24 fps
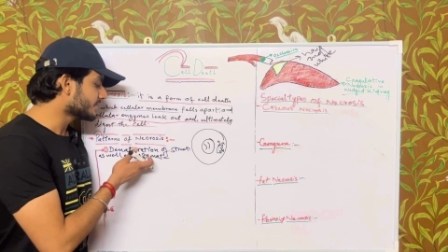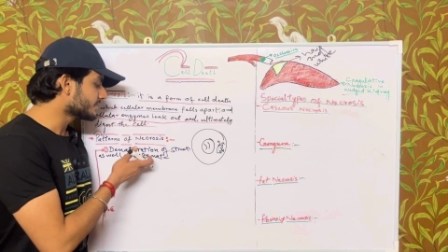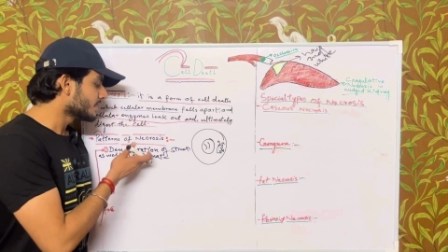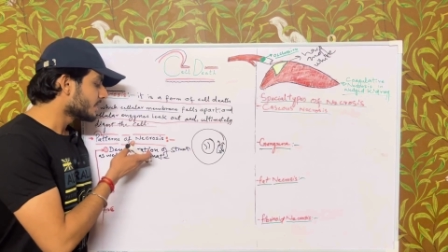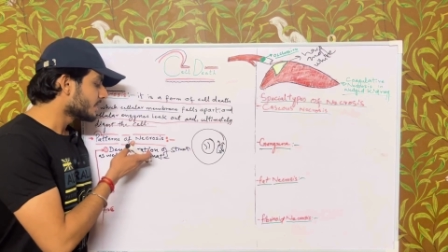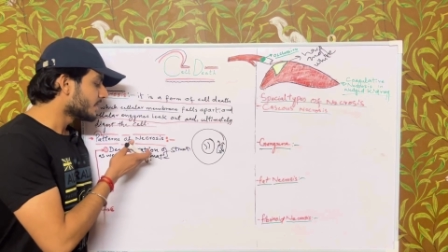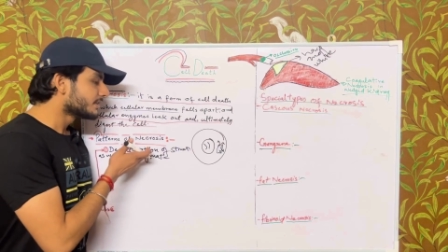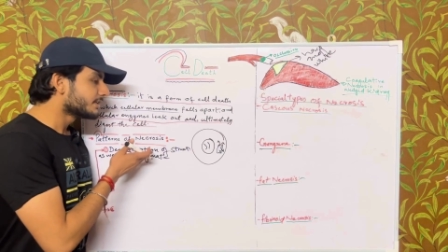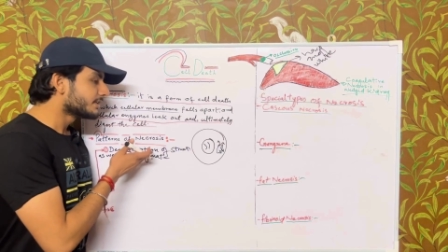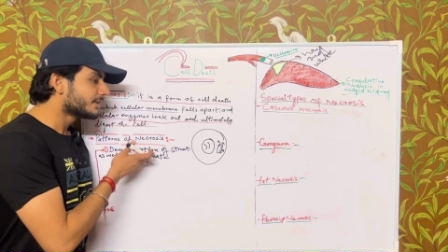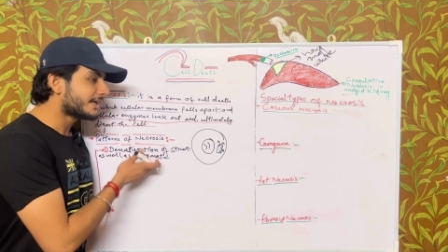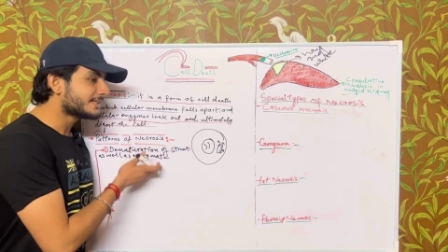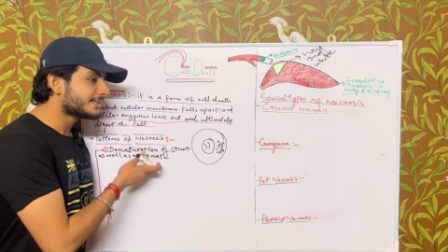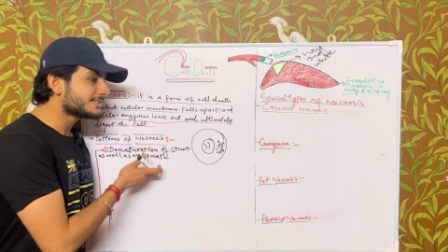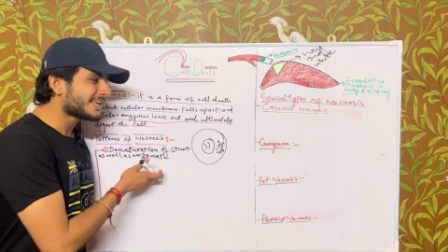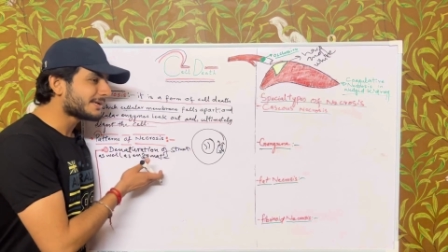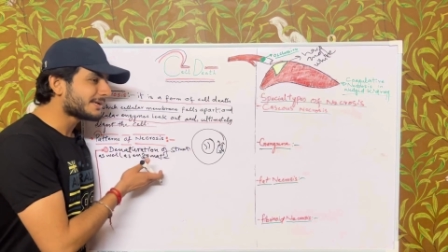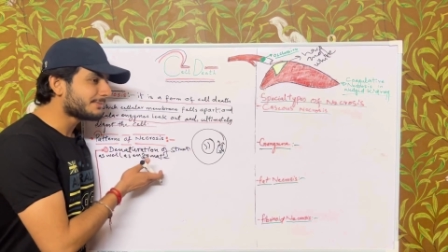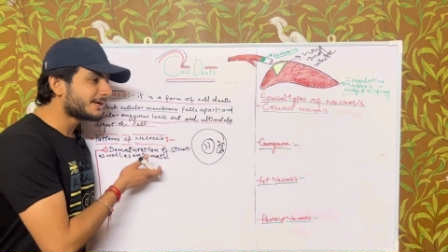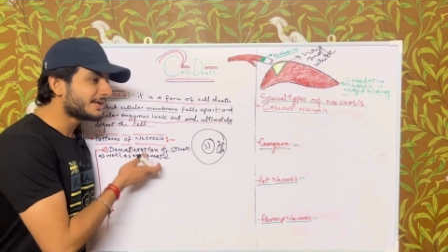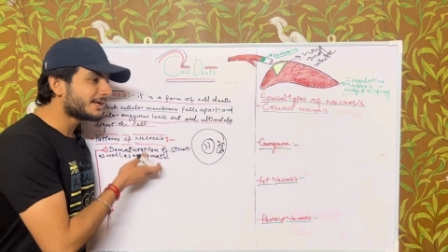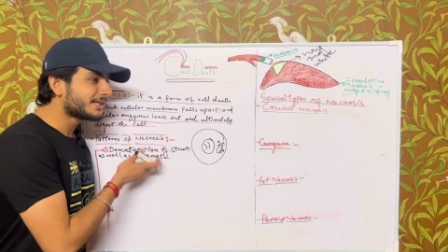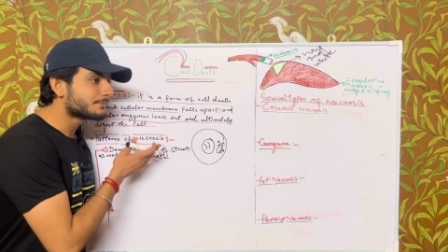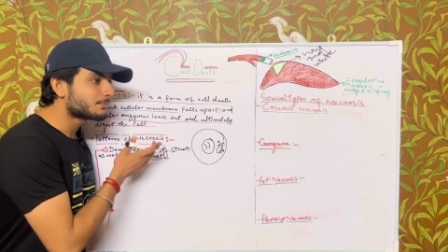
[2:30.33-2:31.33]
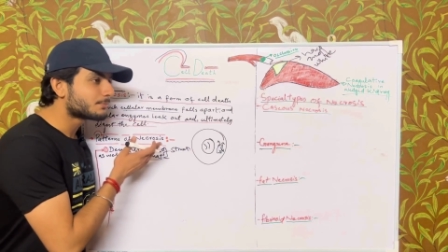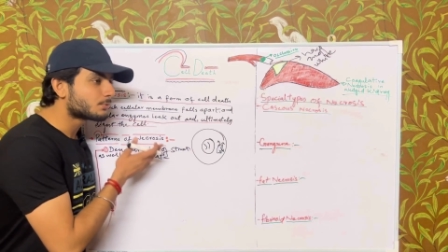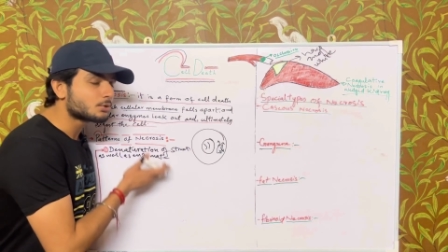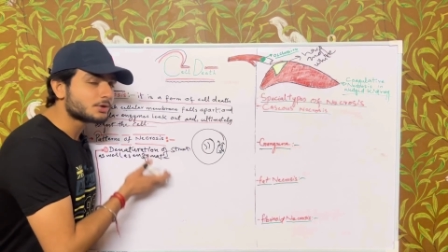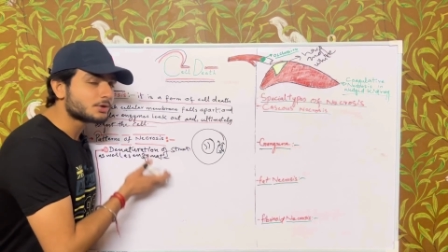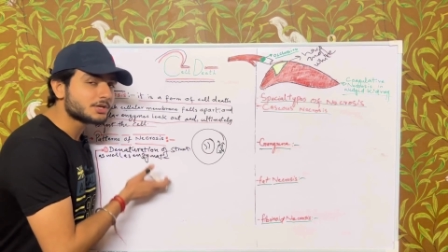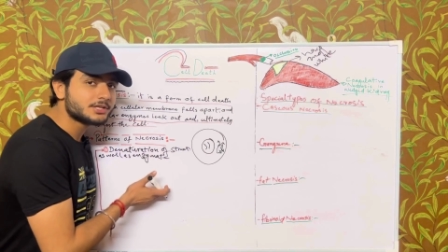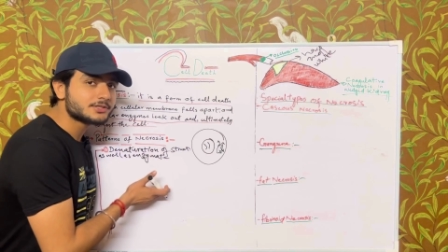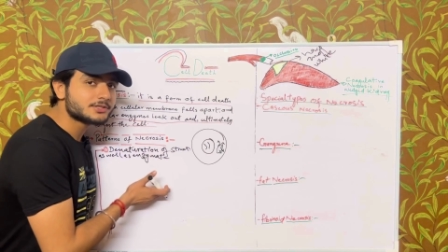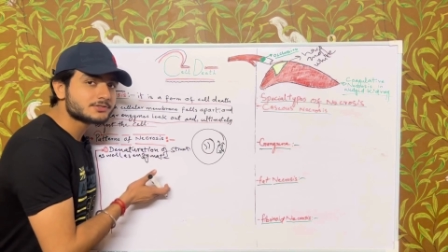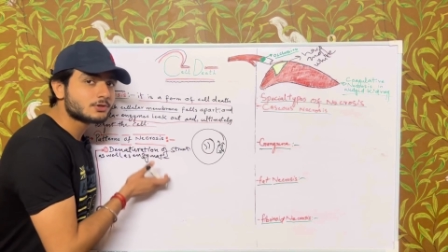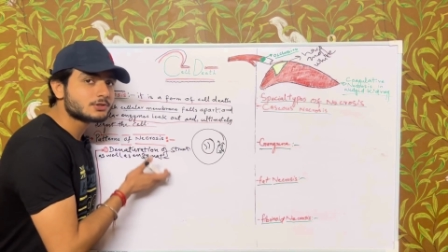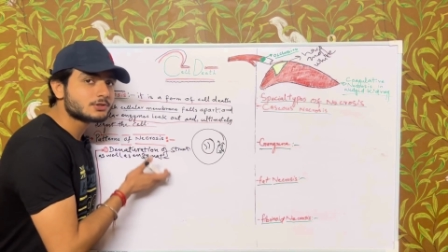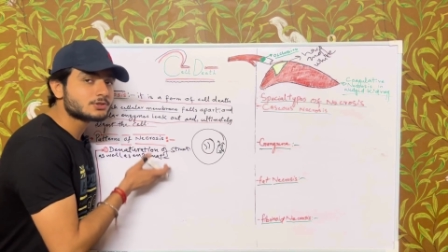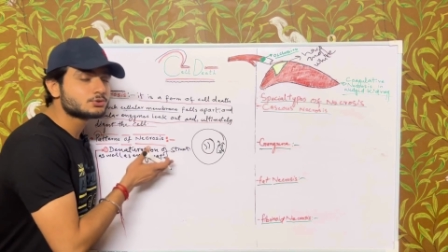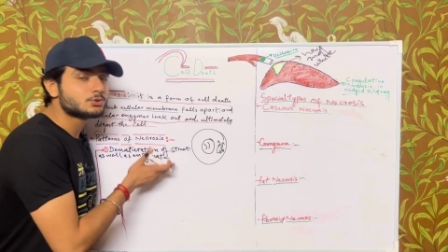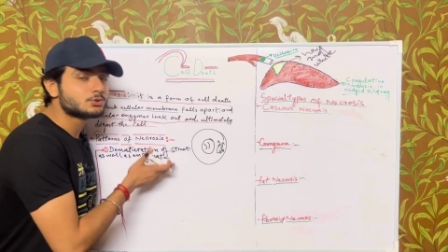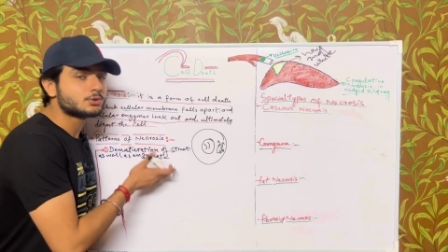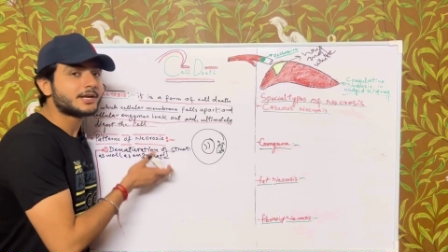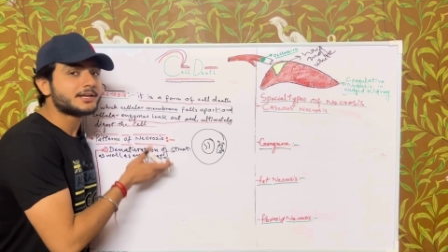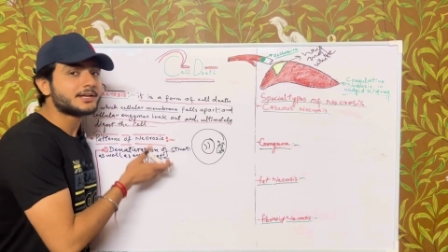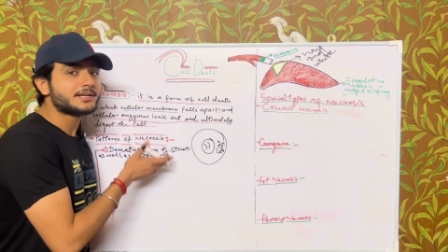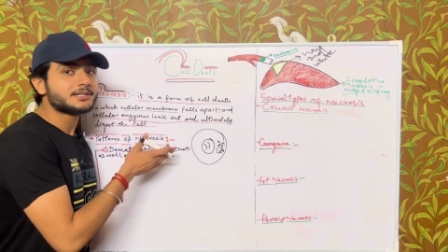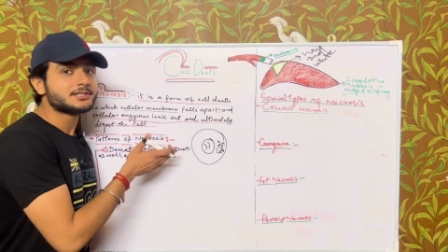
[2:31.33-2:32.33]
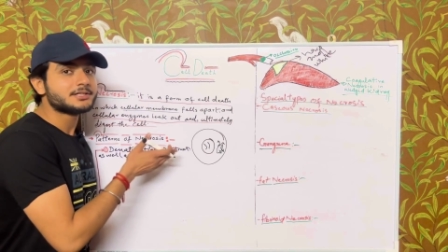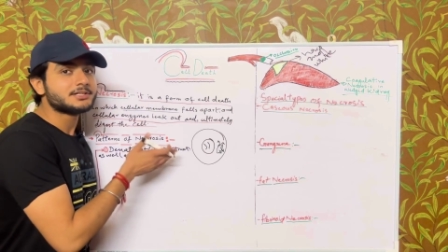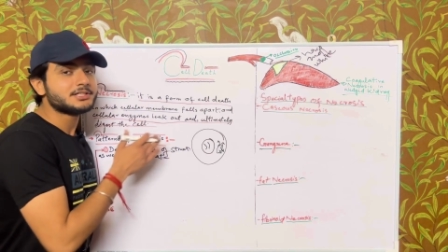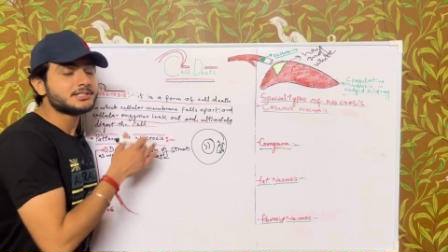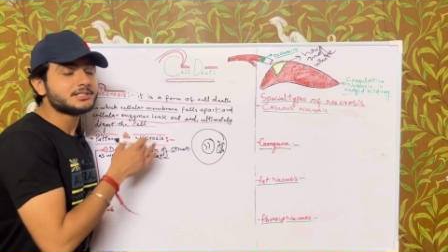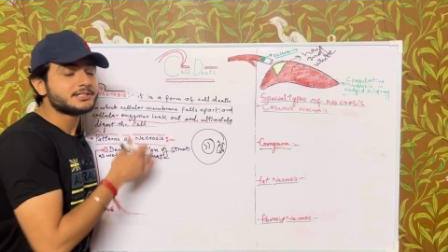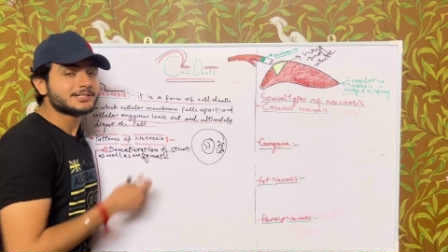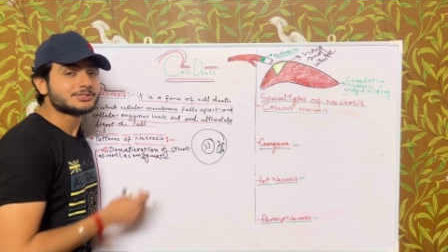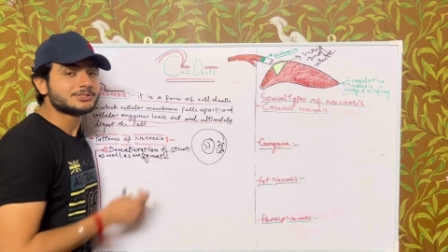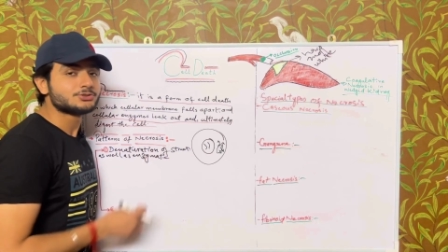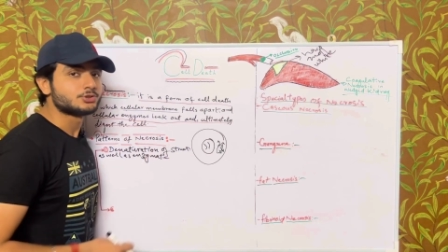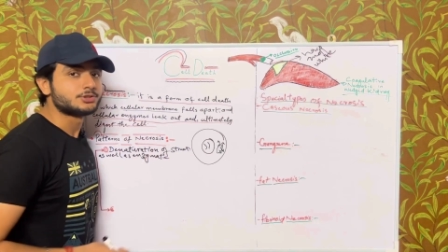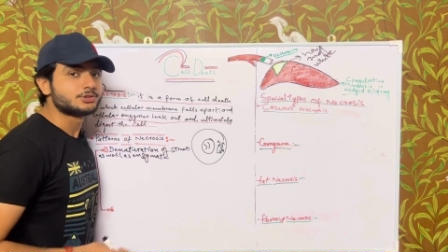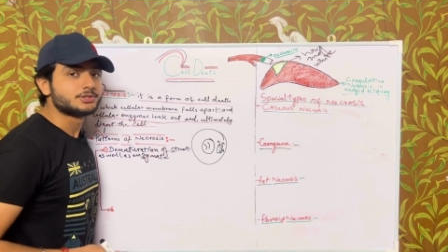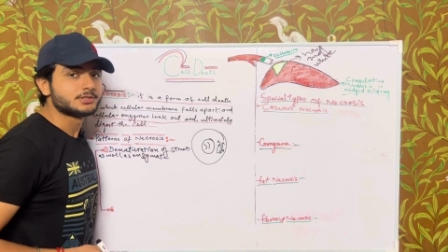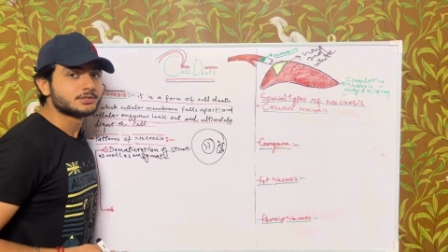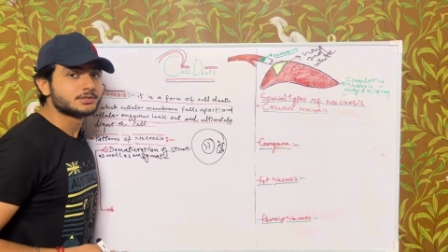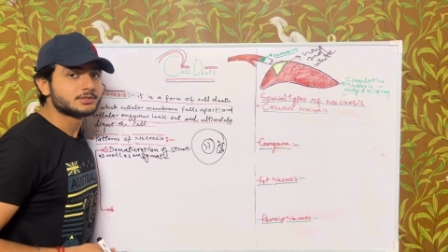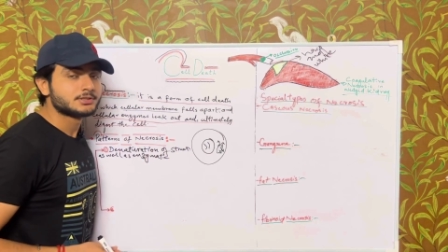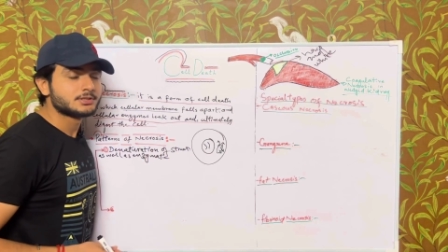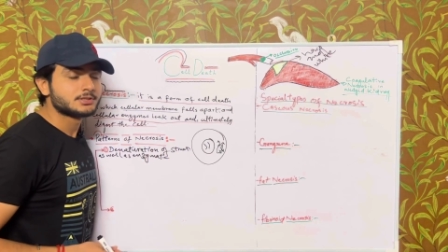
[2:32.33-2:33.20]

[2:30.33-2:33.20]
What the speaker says: the enzymatic protein is also getting denatured,